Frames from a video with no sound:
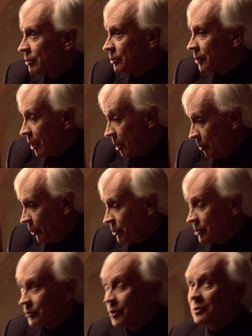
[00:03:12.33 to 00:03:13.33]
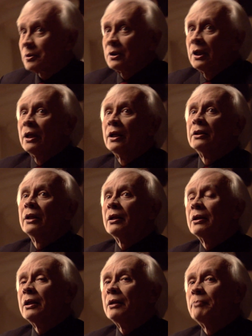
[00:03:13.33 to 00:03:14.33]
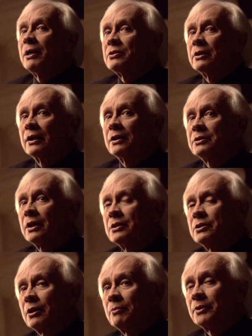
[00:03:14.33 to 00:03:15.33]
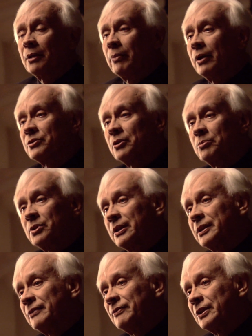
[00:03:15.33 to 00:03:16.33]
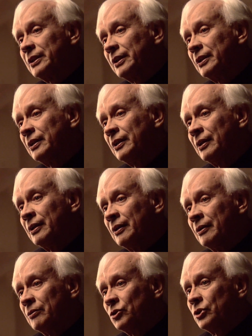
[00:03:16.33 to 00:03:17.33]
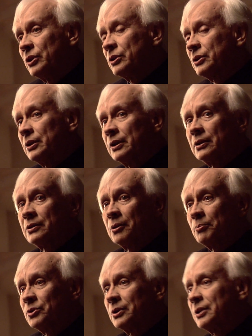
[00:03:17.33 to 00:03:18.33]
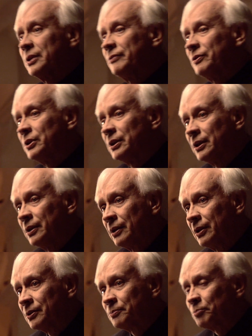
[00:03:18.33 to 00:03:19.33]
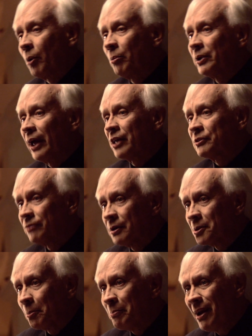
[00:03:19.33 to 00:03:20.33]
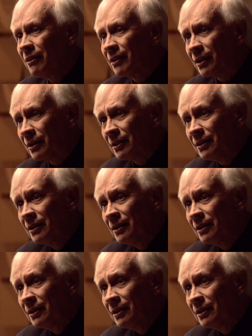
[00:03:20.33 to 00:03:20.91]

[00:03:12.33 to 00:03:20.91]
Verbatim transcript: it's a hypothesis, then it basically says something about subjectivity, which is that subjectivity is probably as fundamental